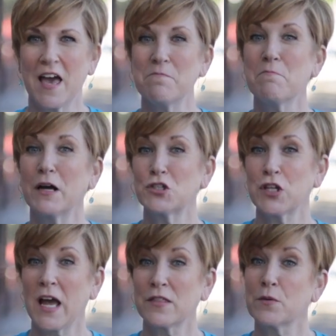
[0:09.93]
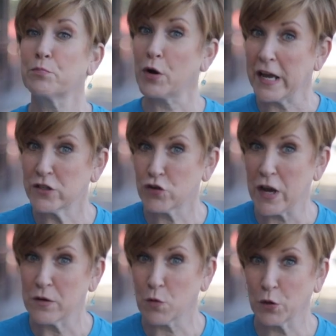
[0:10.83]
and much like the Brain
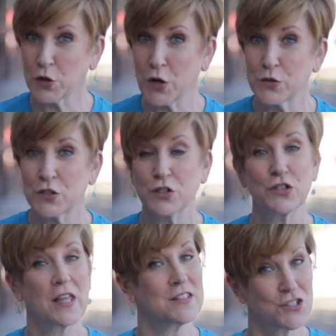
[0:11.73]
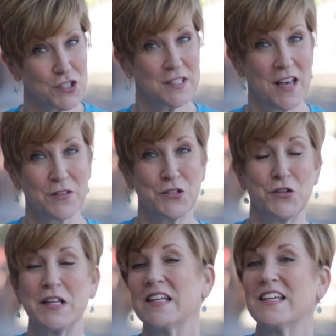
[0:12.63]
Drain roller coaster that's just down the
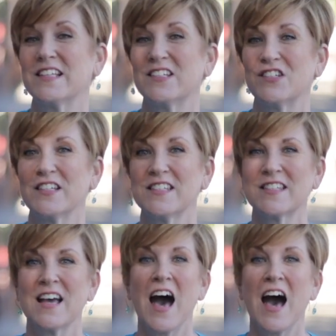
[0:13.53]
street at Elitch's,